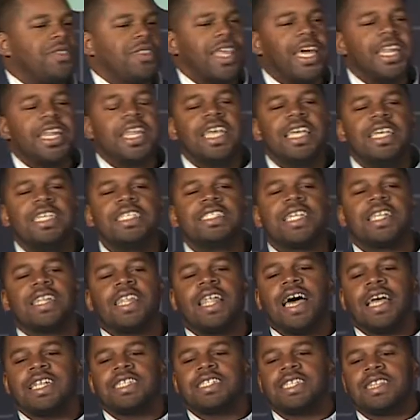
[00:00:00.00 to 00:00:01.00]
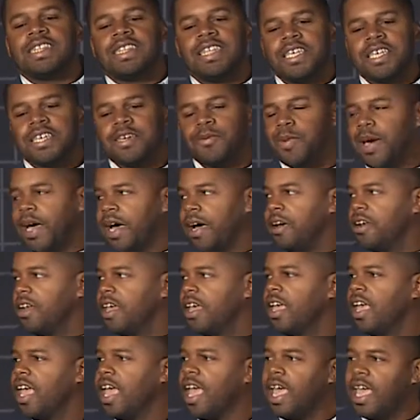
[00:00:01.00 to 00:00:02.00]
that is a lot to think about,
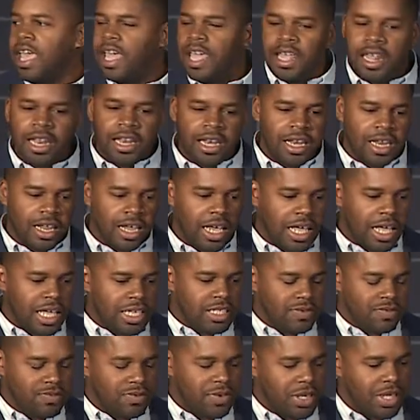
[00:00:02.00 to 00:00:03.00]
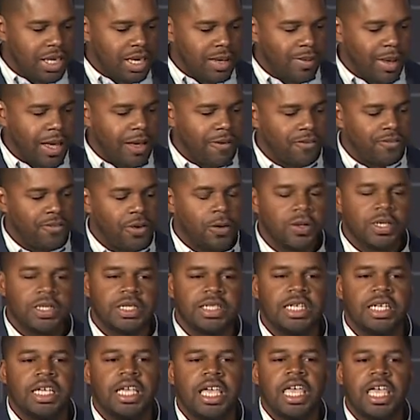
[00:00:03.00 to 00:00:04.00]
and it's really about
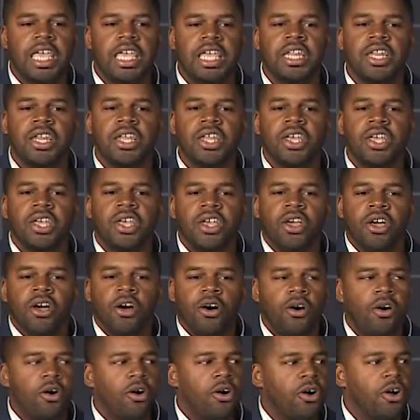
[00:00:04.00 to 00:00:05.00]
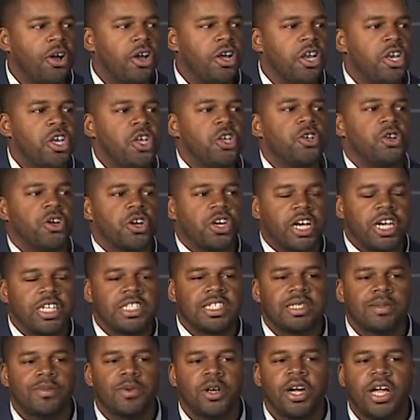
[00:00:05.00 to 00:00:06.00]
focusing in on your
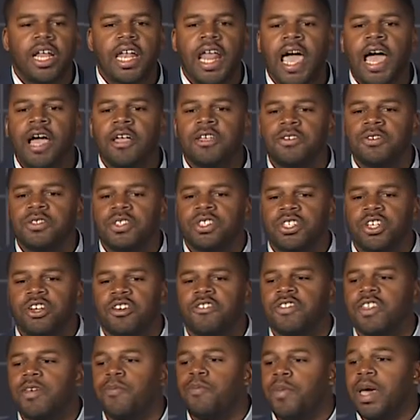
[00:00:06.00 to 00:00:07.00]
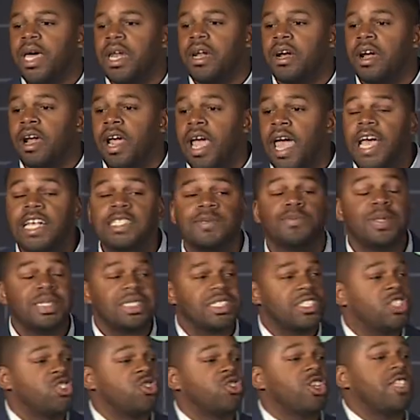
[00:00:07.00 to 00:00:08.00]
customer and how you serve them better as
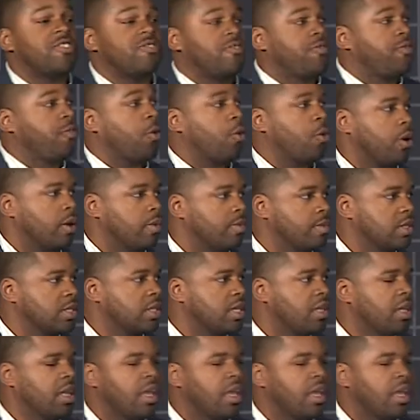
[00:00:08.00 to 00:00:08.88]
business transforms.